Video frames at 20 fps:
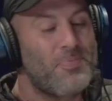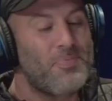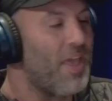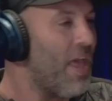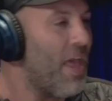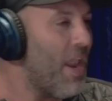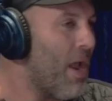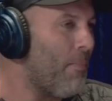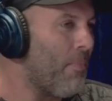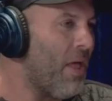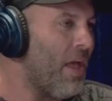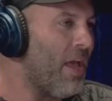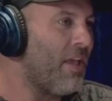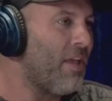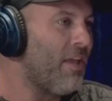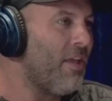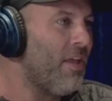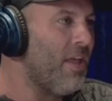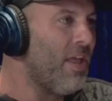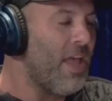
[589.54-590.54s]
and I'm like.
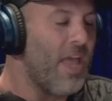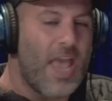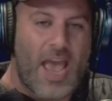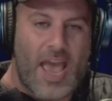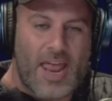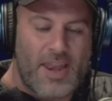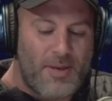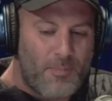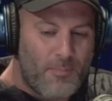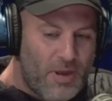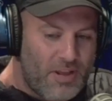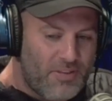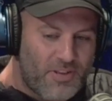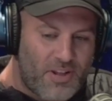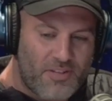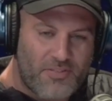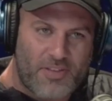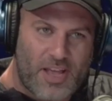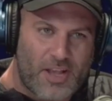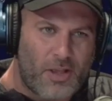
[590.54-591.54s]
And my
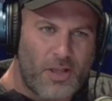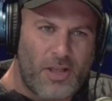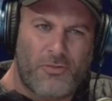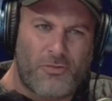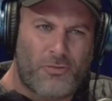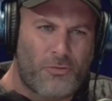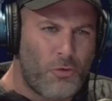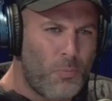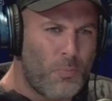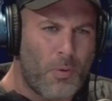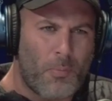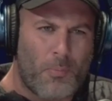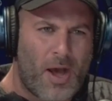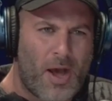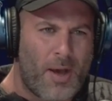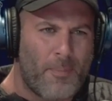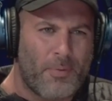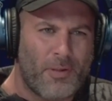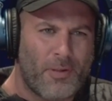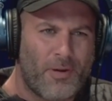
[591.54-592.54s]
son's like, it's super
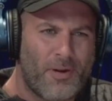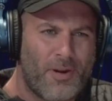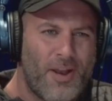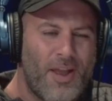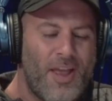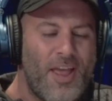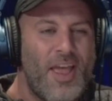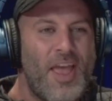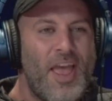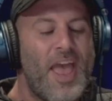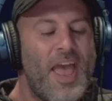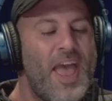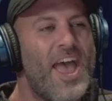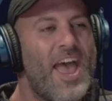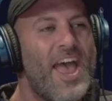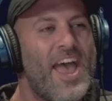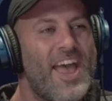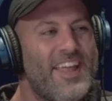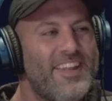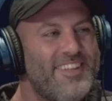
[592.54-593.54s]
popular.
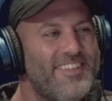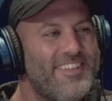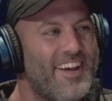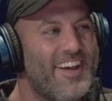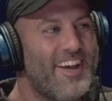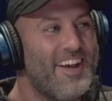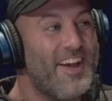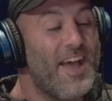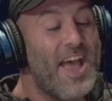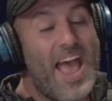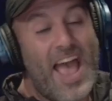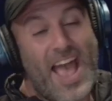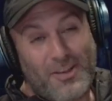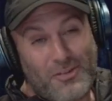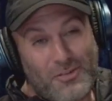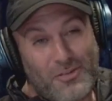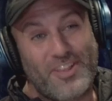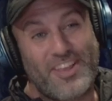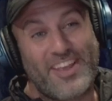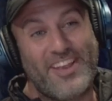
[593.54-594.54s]
And
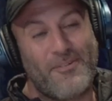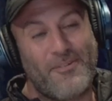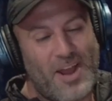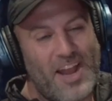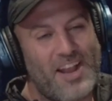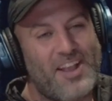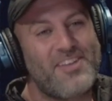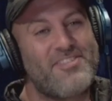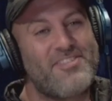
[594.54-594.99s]
actually, right, because